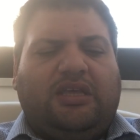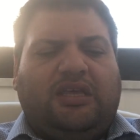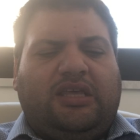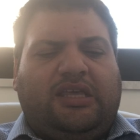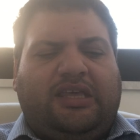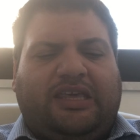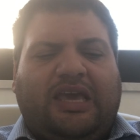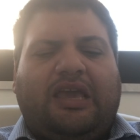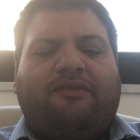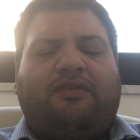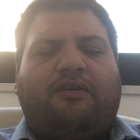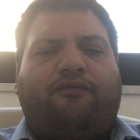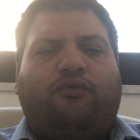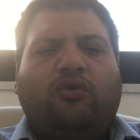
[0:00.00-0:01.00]
He
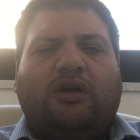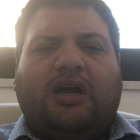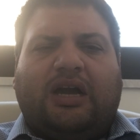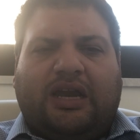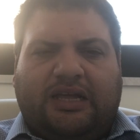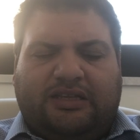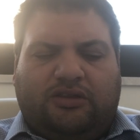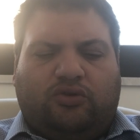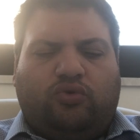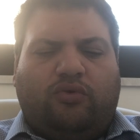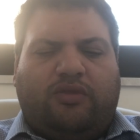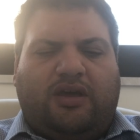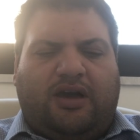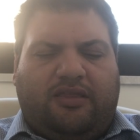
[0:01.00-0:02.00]
gave a full credit
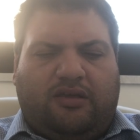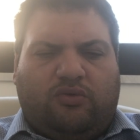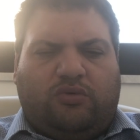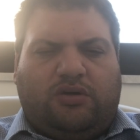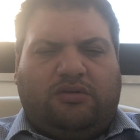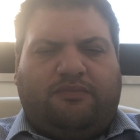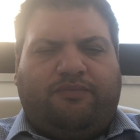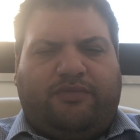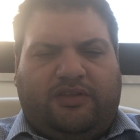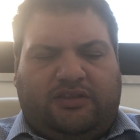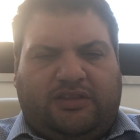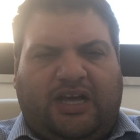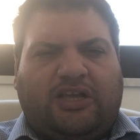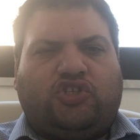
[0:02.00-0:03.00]
to the other one, the
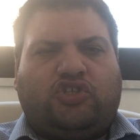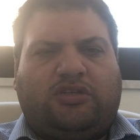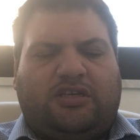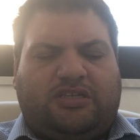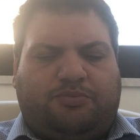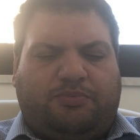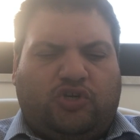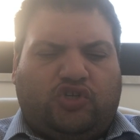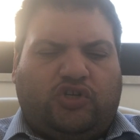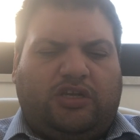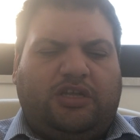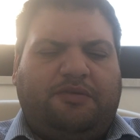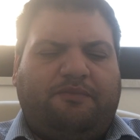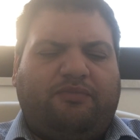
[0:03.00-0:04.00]
Dutch
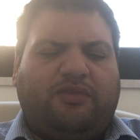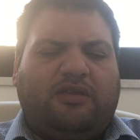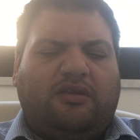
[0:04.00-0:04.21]
especially,